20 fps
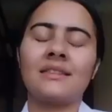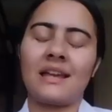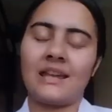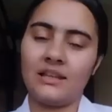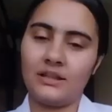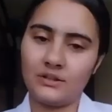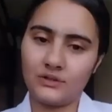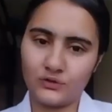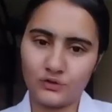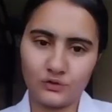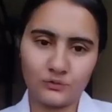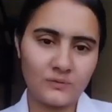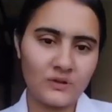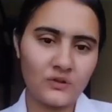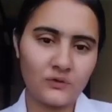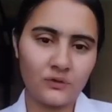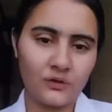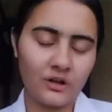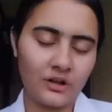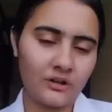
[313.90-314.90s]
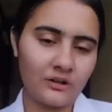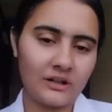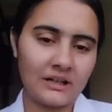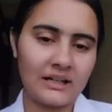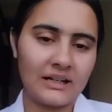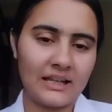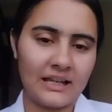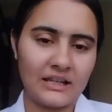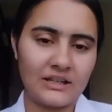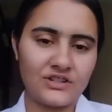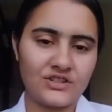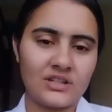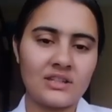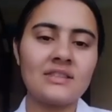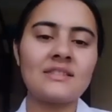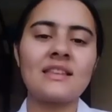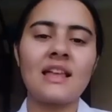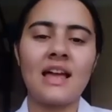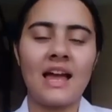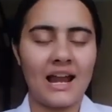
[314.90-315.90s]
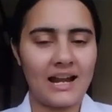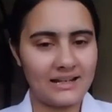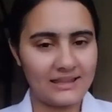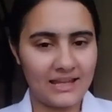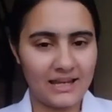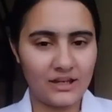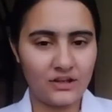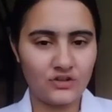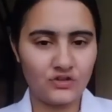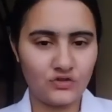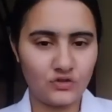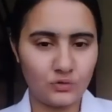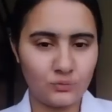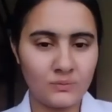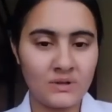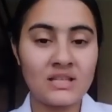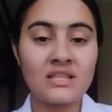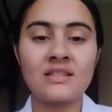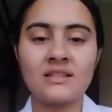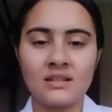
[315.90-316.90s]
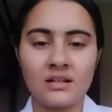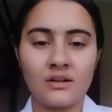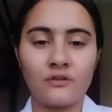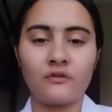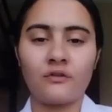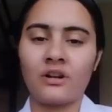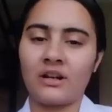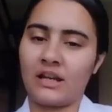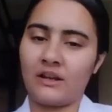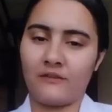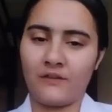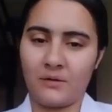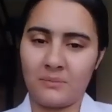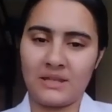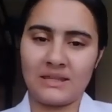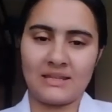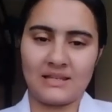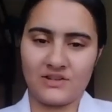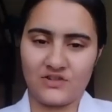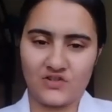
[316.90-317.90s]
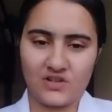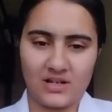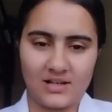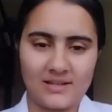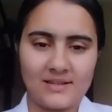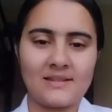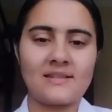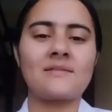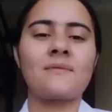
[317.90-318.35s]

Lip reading: you so much for your attentions, and thank you so much, sir, for giving me this chance.